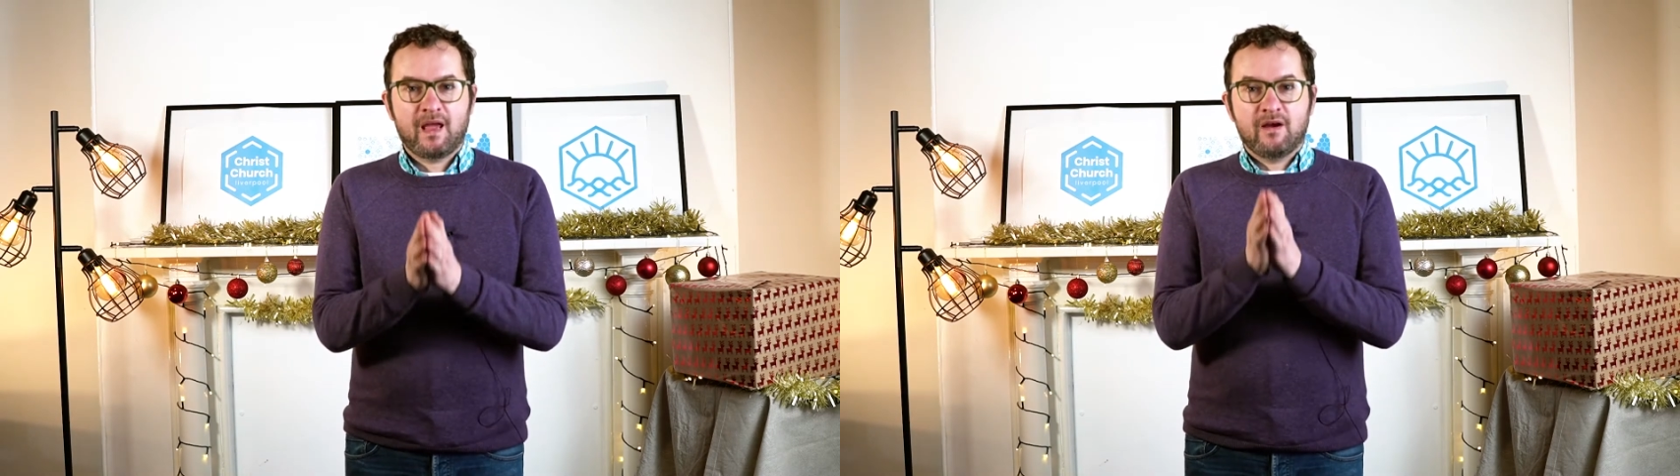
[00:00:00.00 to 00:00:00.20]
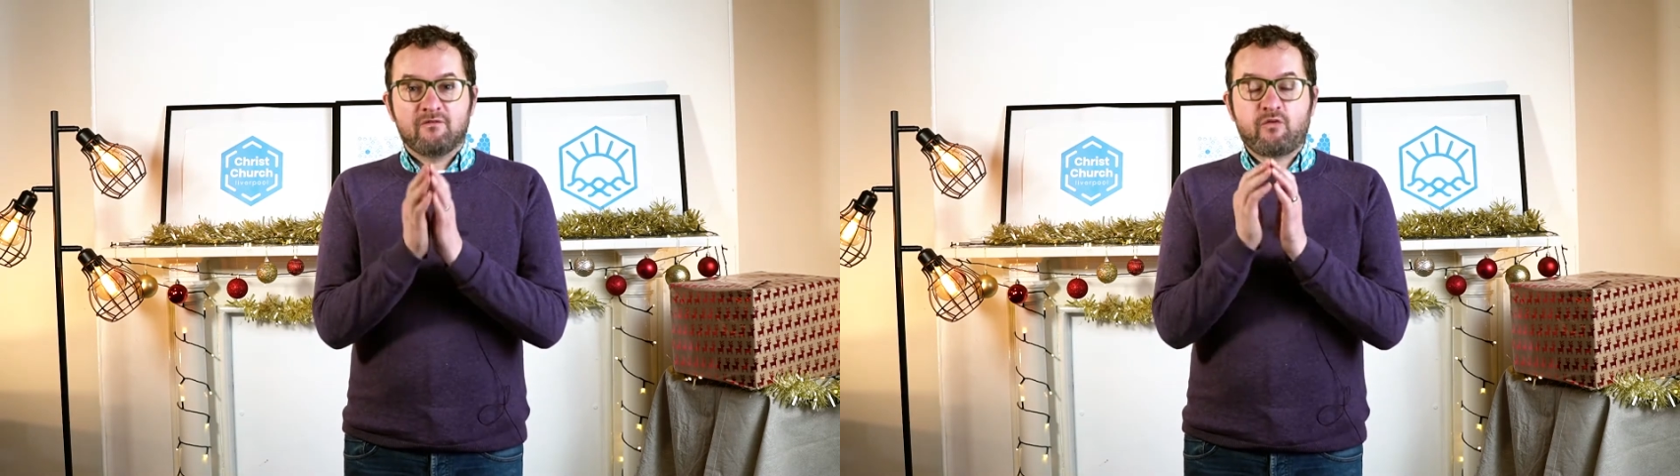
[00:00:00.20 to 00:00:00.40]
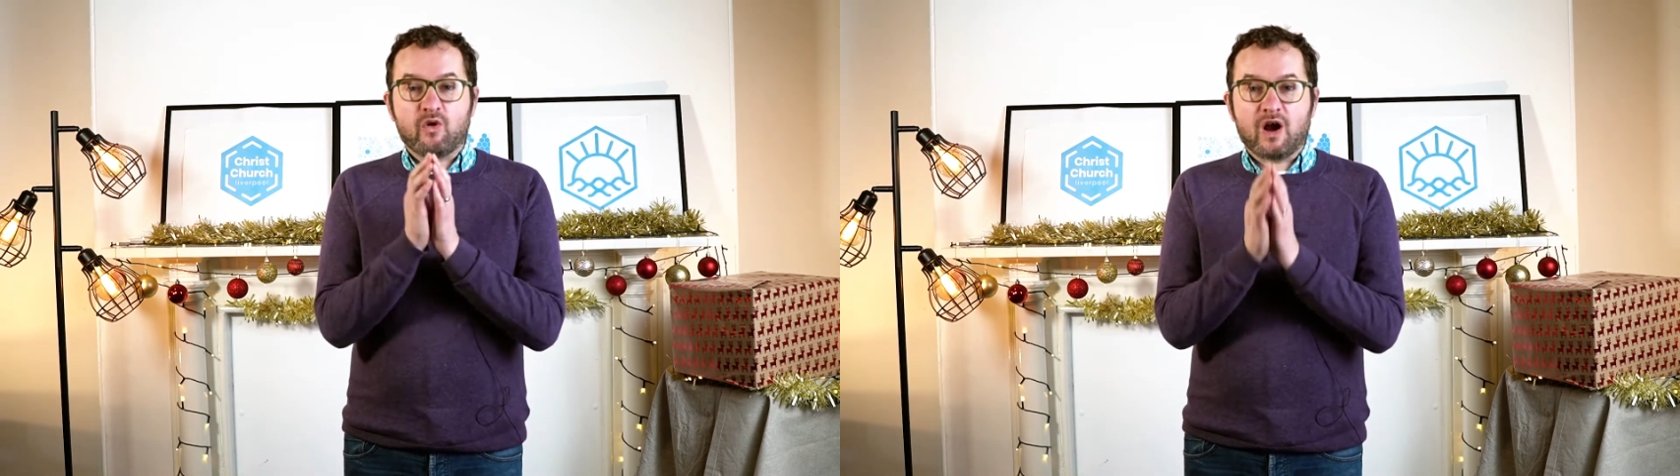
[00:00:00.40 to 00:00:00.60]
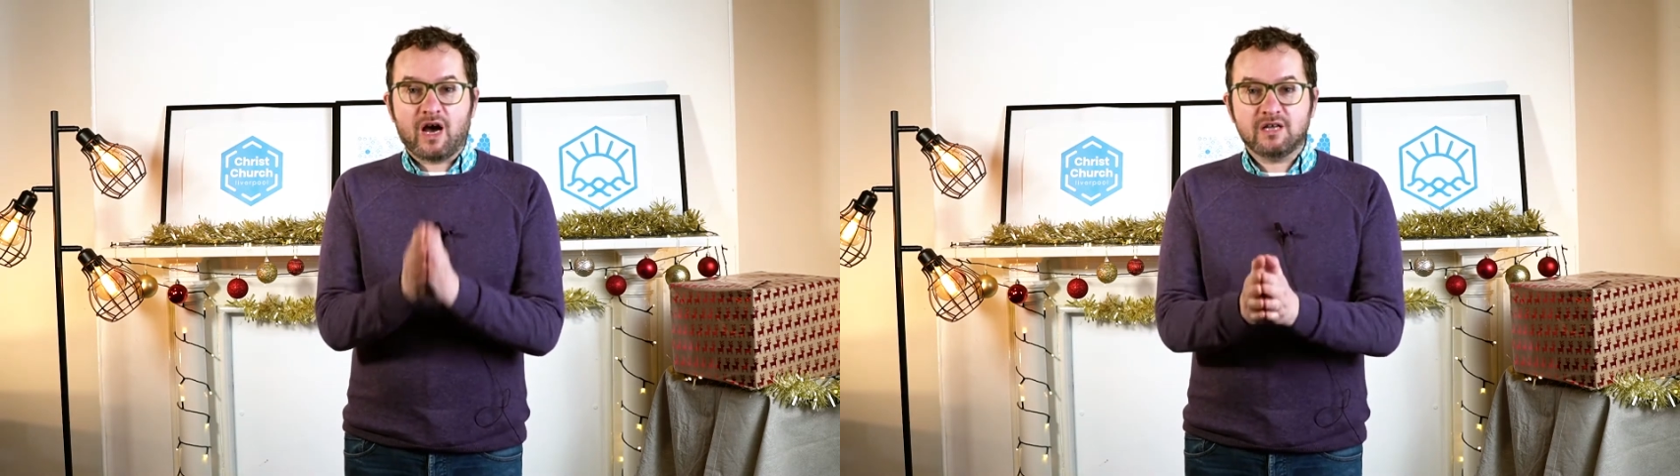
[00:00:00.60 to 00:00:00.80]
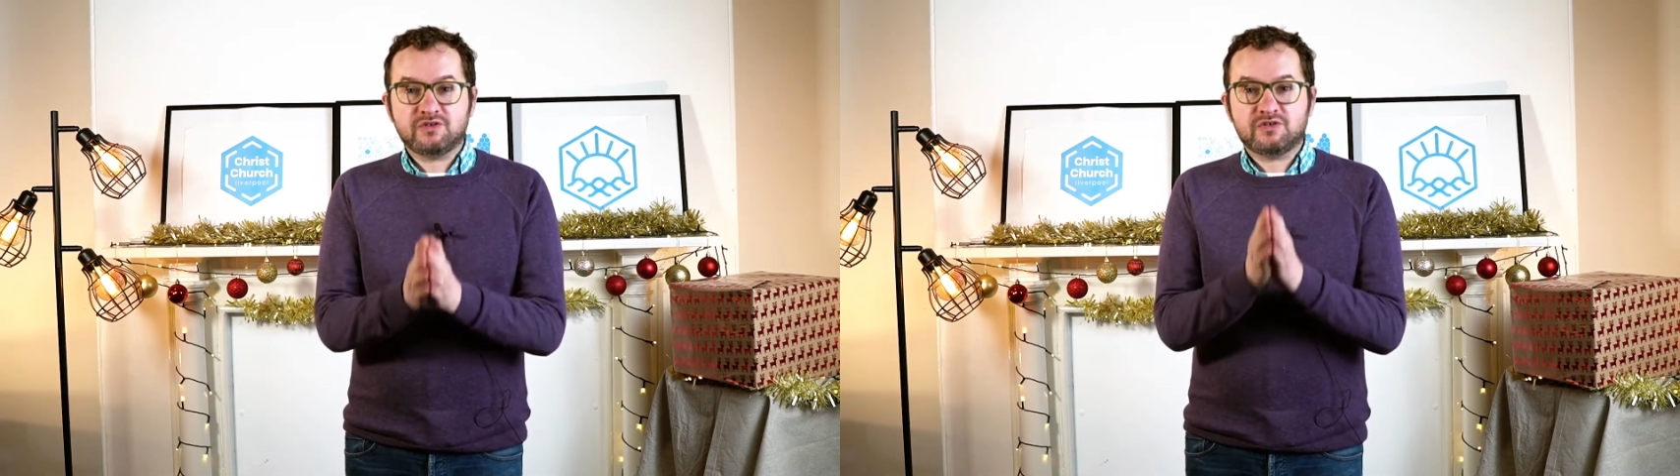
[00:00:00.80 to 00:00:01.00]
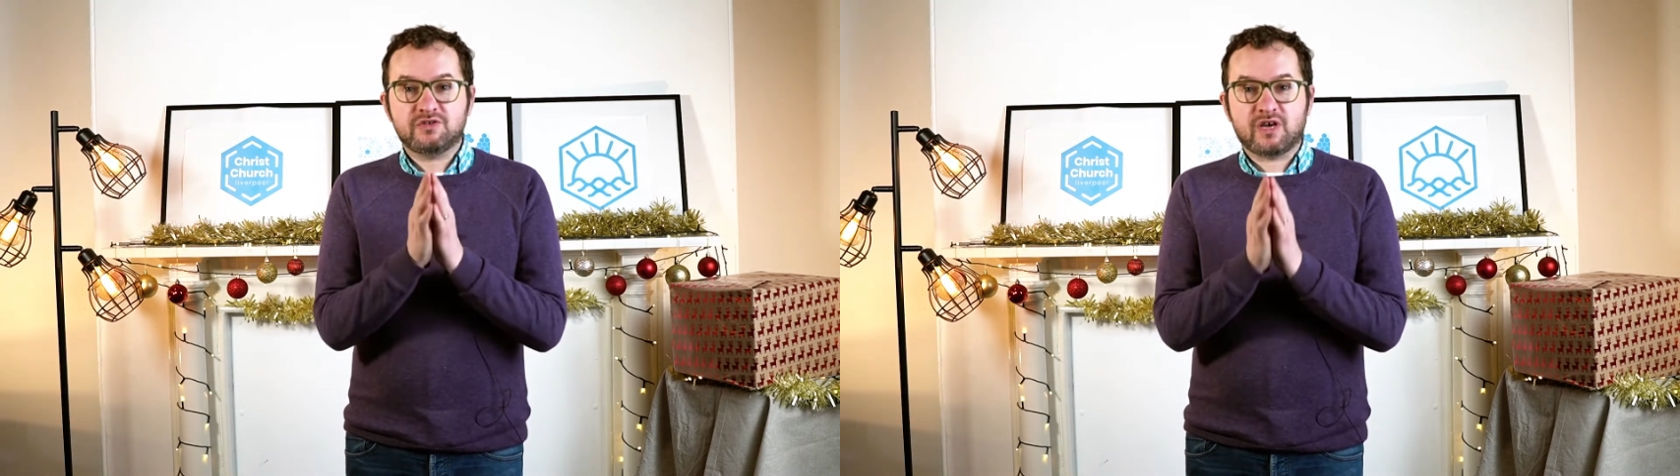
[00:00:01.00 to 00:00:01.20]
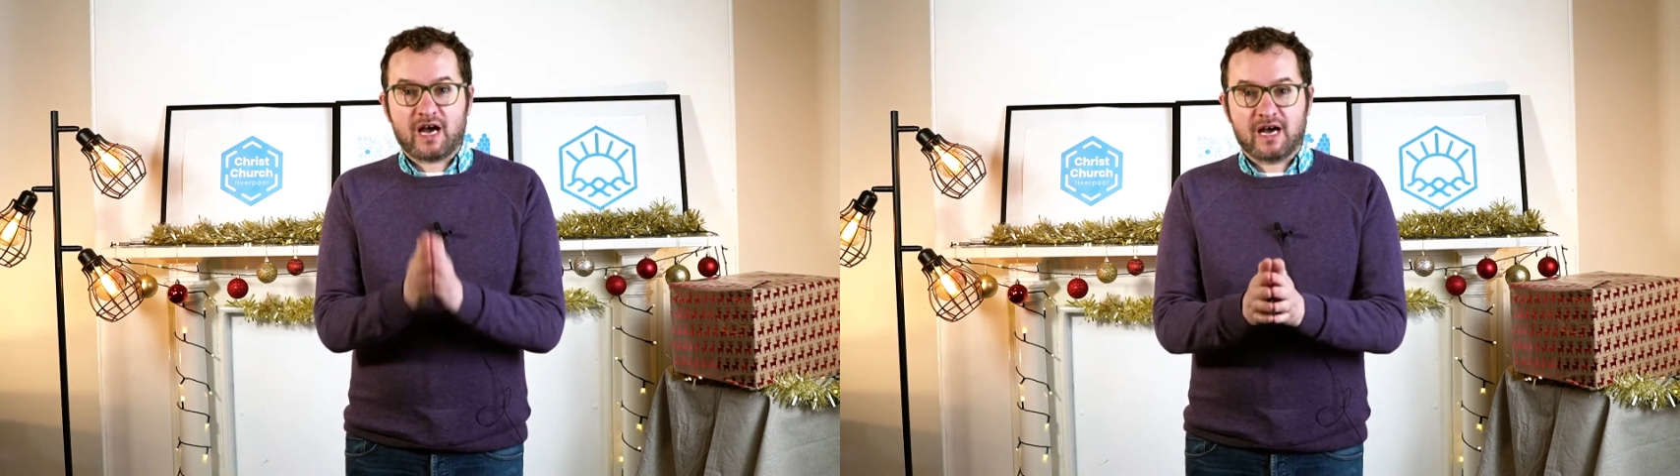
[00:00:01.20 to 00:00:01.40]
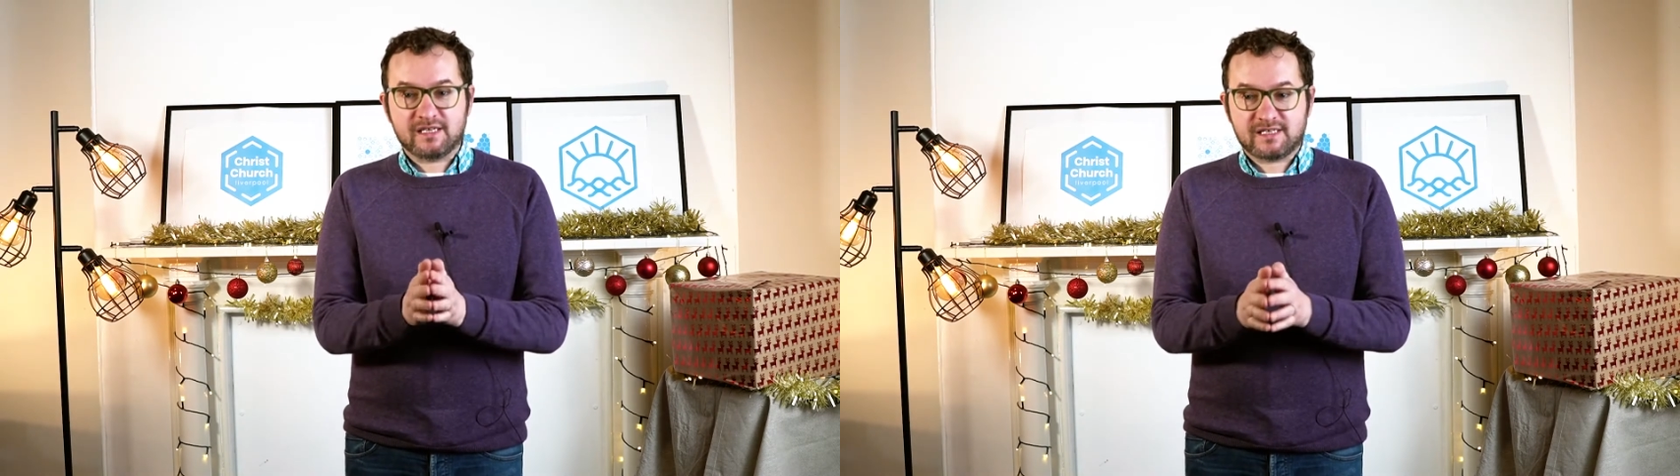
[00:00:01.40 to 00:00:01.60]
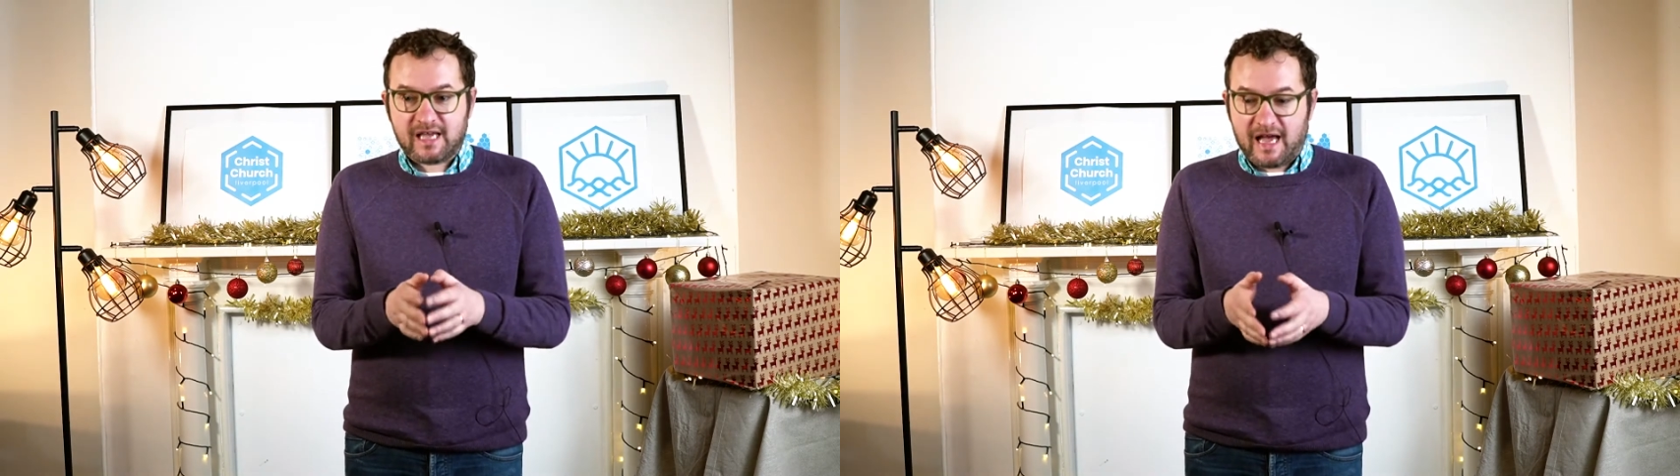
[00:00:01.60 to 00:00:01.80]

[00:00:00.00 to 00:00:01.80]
"For unto us